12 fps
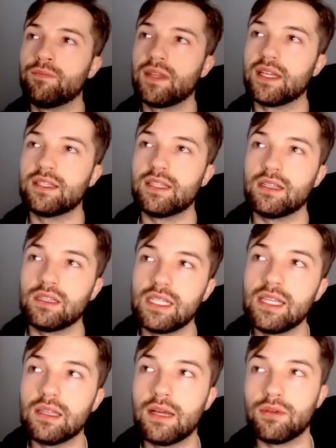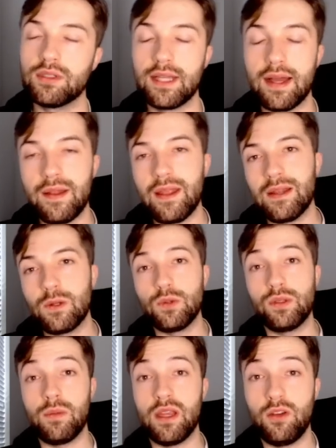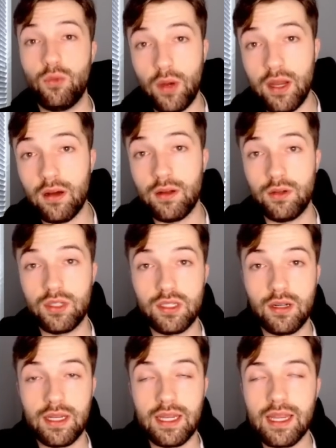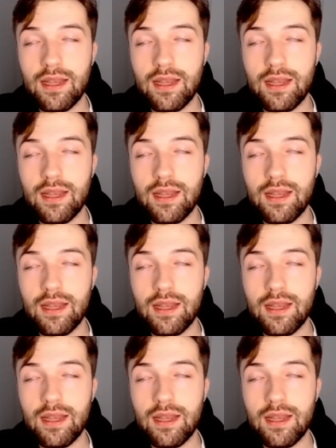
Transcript: is an elite level tight end who's going to be a great understudy